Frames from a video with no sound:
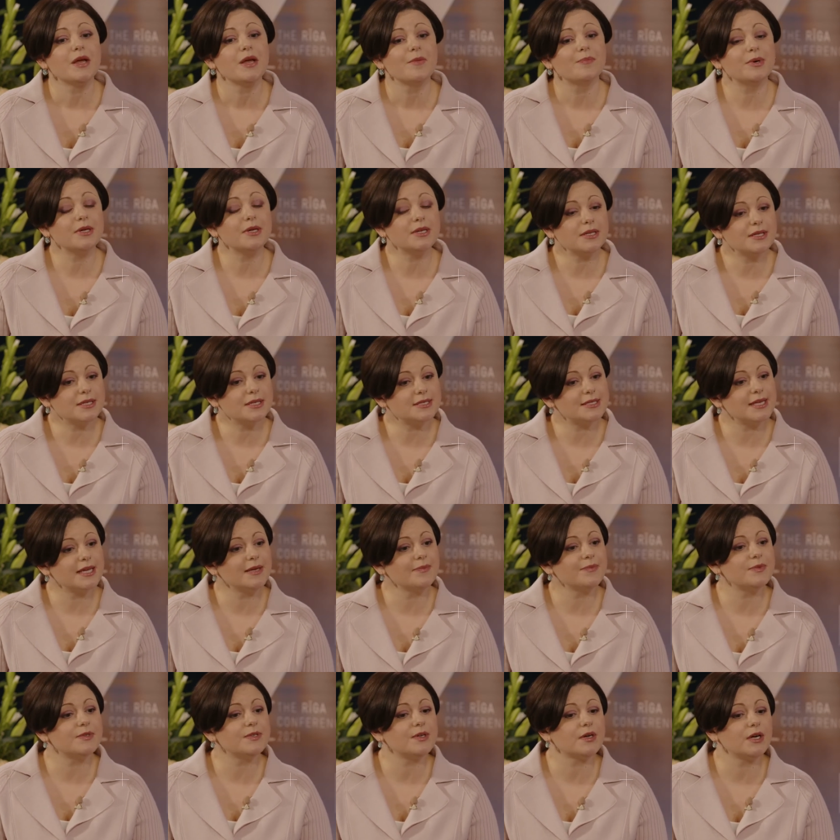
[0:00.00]
But at the
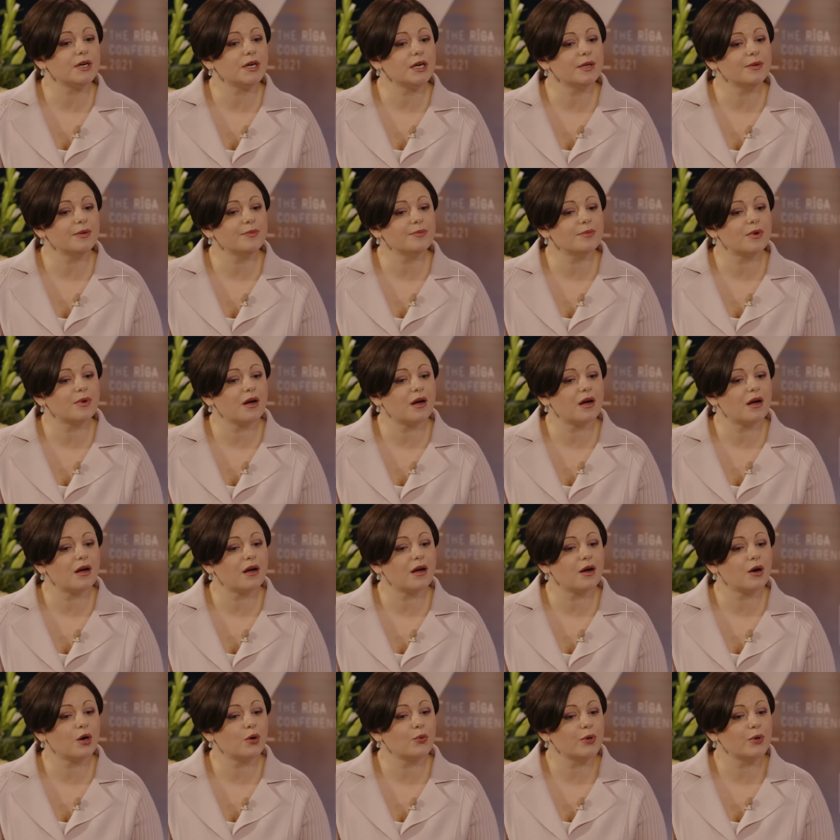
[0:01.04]
same time,
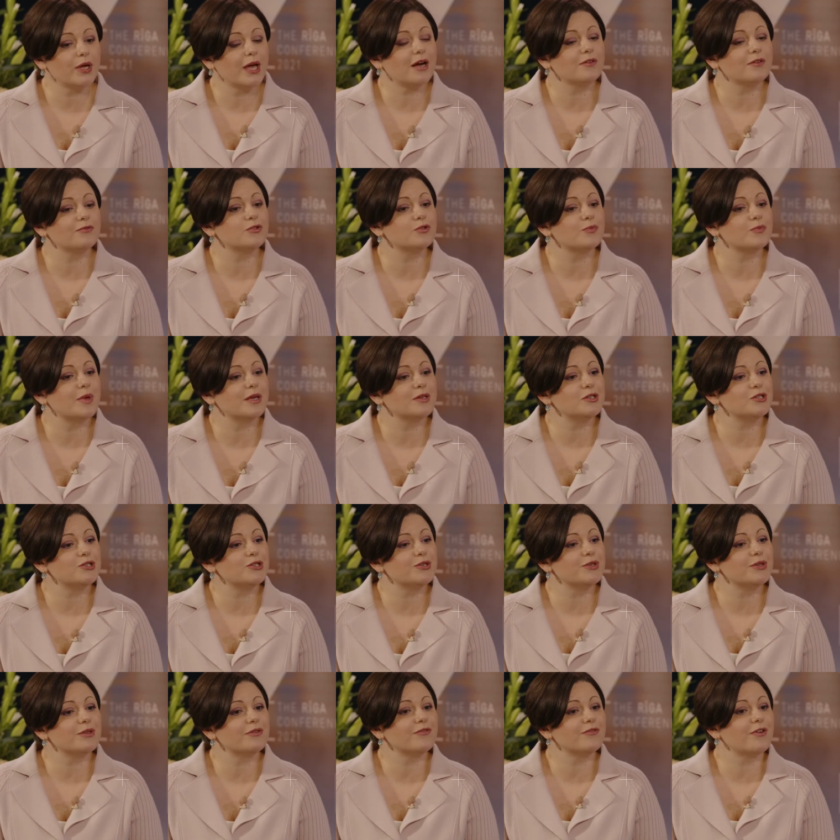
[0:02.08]
we have to
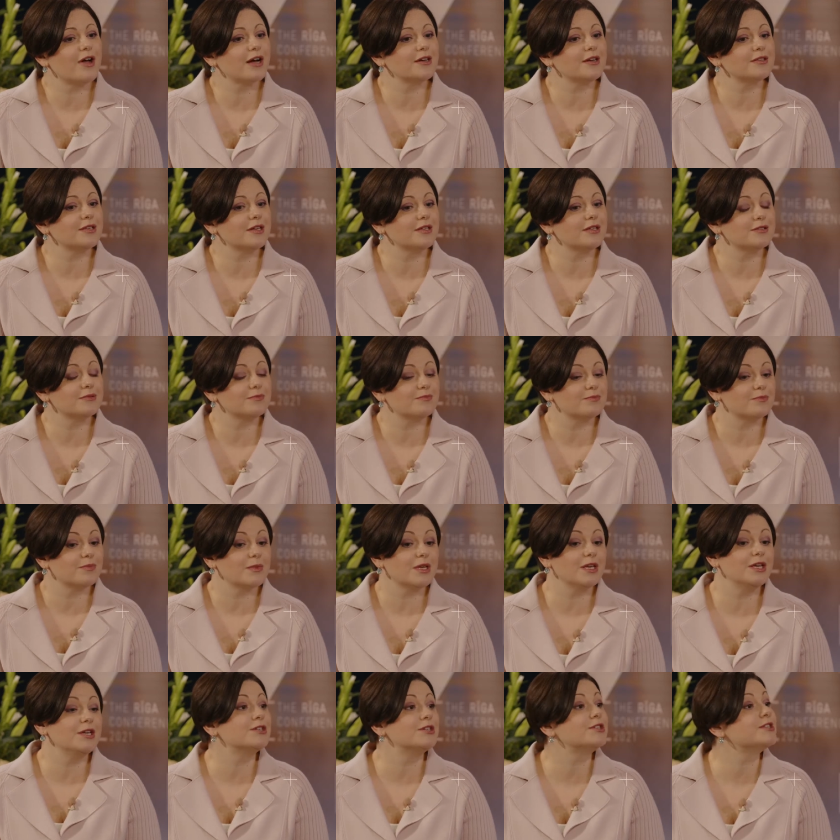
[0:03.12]
mention the fact that
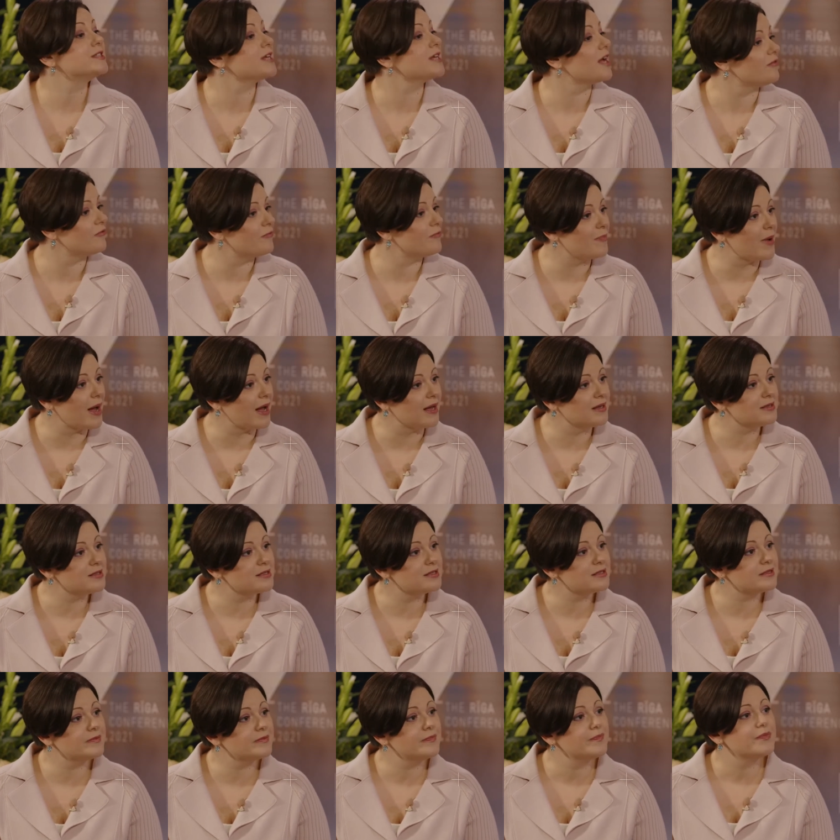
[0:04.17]
years have
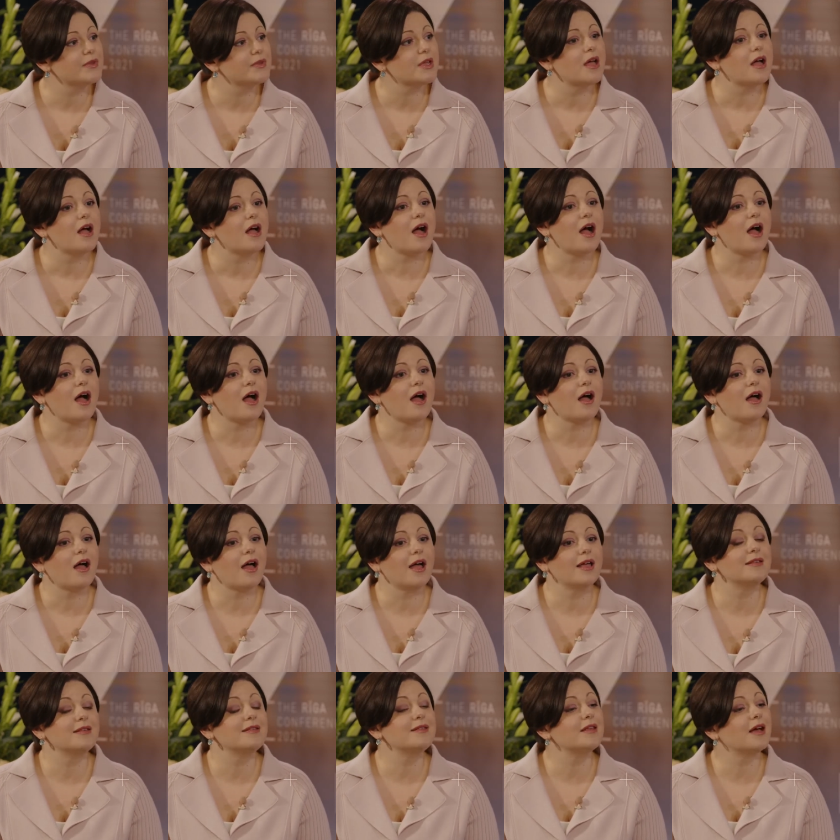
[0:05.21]
passed,
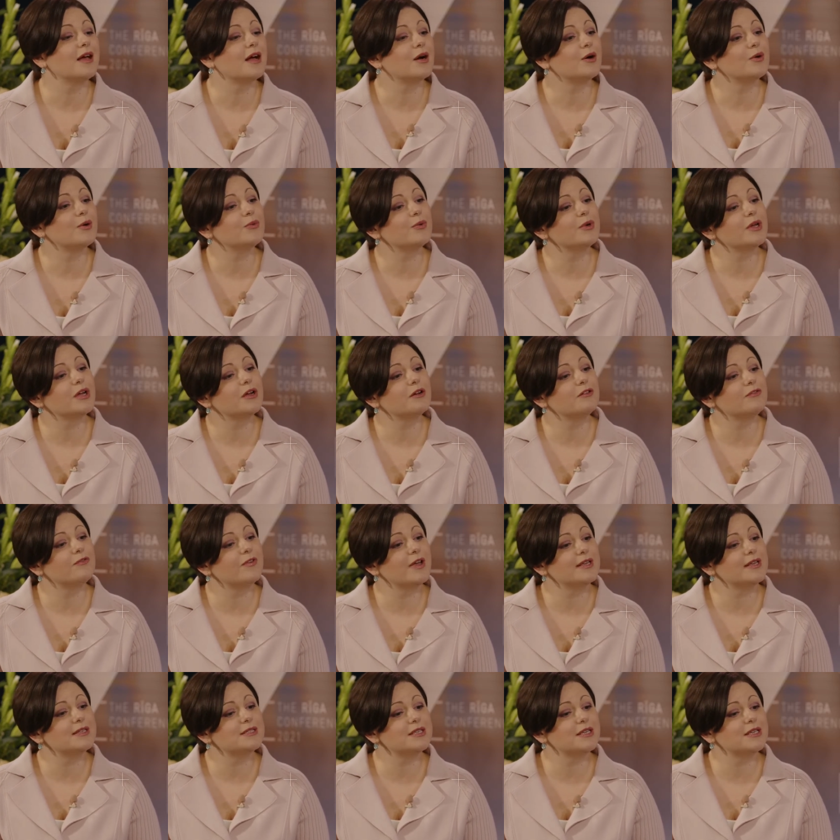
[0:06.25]
and now we are
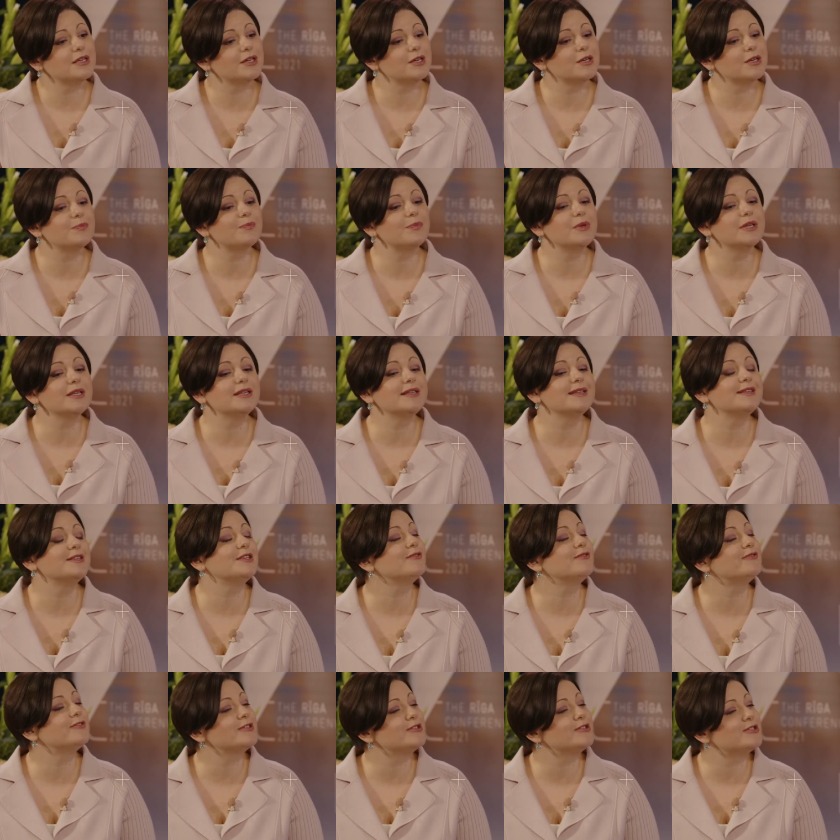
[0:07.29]
facing completely
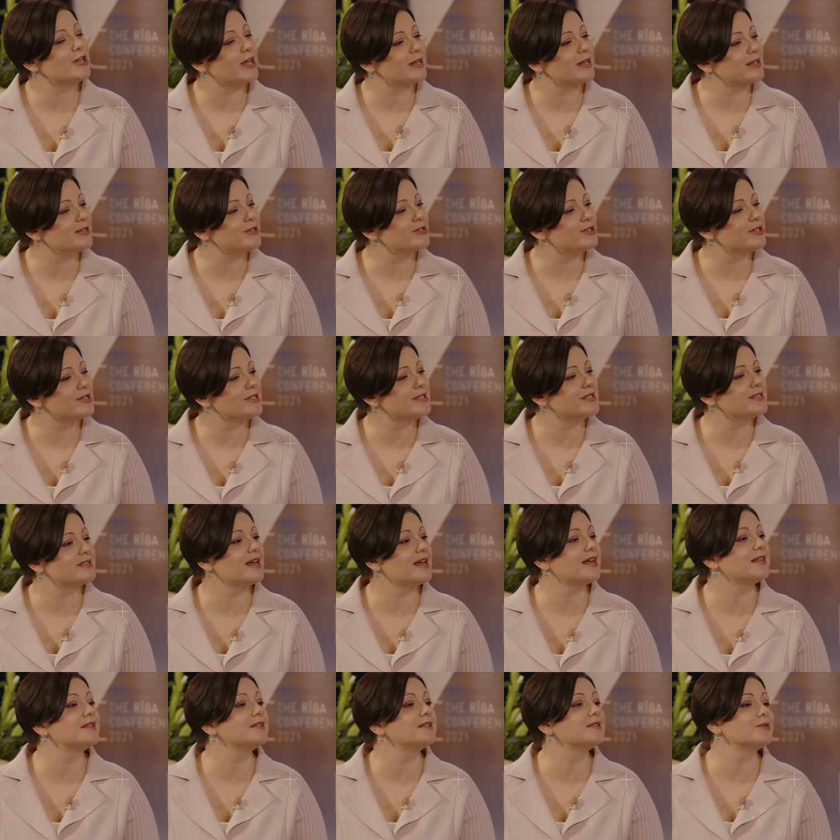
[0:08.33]
different challenges
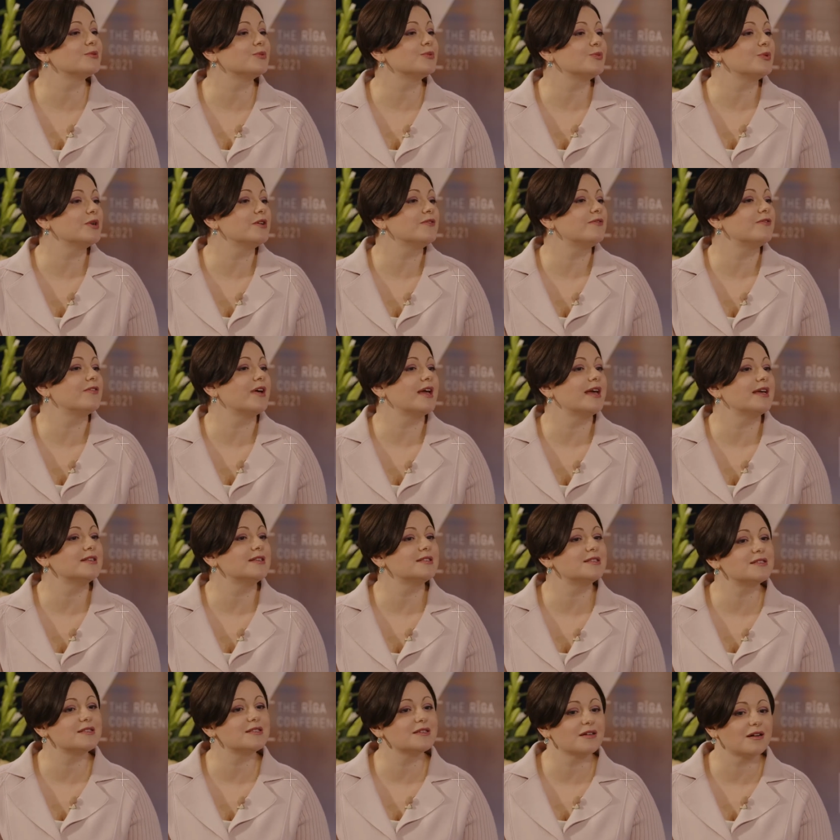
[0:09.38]
that we
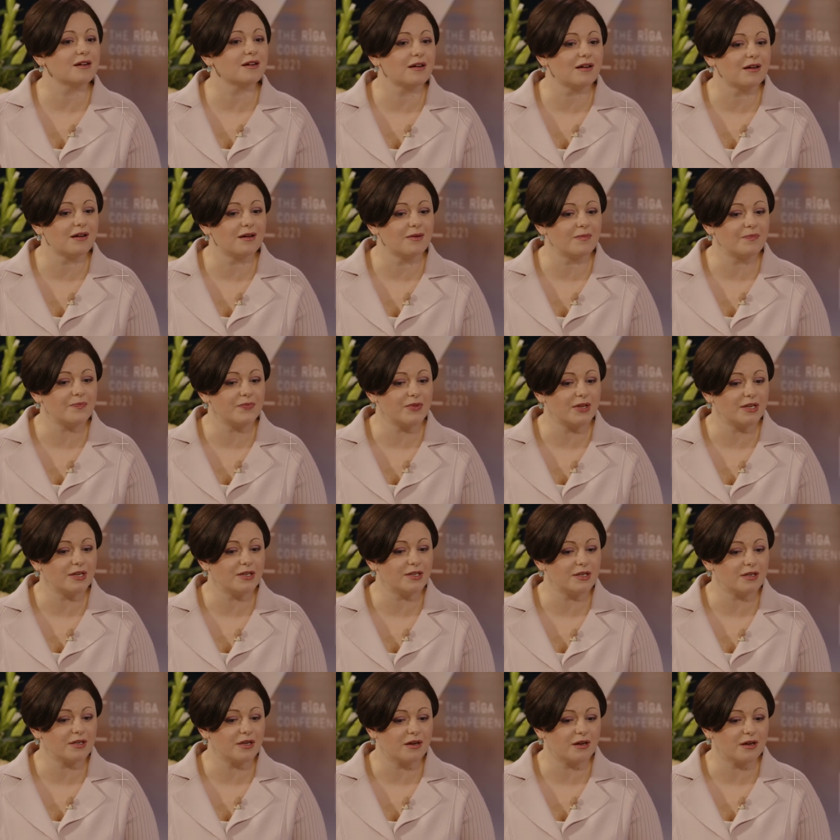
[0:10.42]
faced in